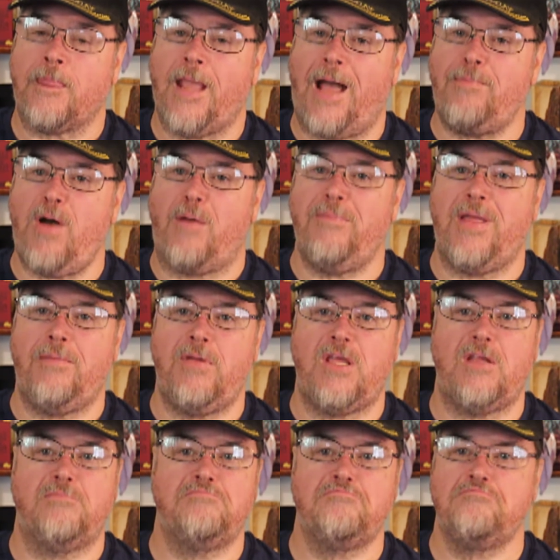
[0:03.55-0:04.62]
How about
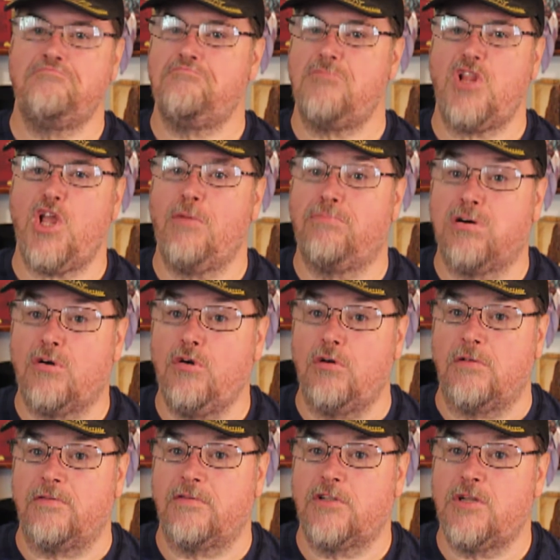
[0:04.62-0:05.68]
maybe
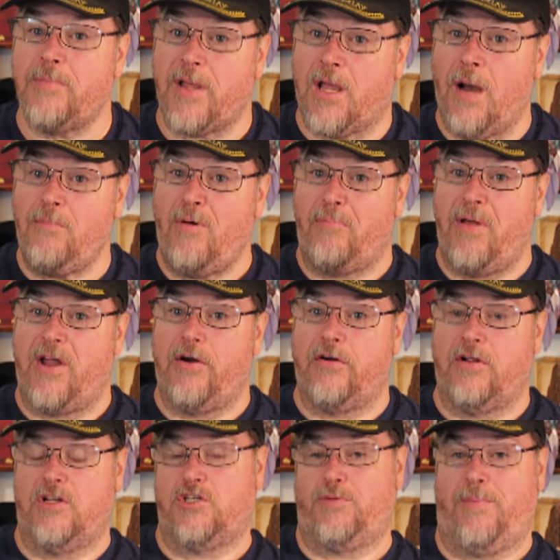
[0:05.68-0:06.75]
improve to become a better
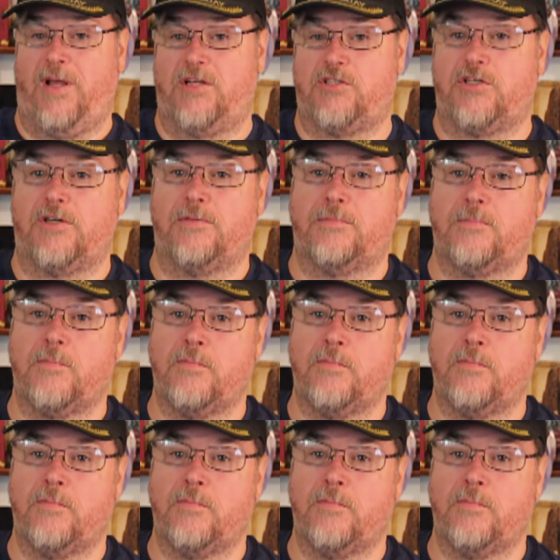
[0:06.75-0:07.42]
dungeon master?